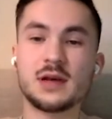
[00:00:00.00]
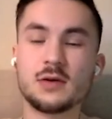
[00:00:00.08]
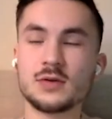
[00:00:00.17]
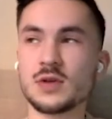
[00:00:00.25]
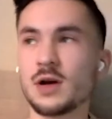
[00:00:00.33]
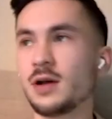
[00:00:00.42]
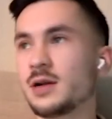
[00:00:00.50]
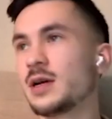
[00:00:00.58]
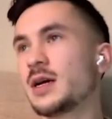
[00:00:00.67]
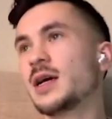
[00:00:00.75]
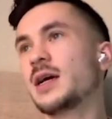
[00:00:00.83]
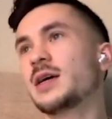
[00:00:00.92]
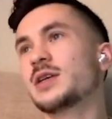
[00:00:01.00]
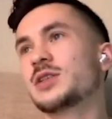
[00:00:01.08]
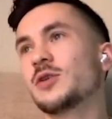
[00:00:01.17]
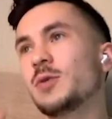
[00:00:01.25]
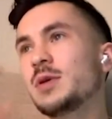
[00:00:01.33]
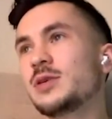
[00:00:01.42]
legos on
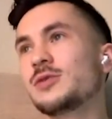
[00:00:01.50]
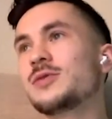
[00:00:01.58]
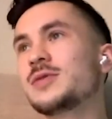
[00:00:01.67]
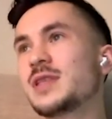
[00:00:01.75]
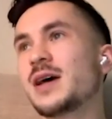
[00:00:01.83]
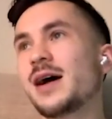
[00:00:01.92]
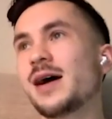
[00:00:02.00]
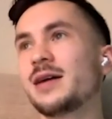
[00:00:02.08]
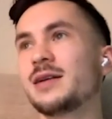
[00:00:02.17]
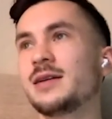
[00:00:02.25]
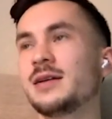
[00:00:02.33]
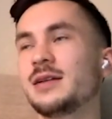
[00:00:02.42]
so we used that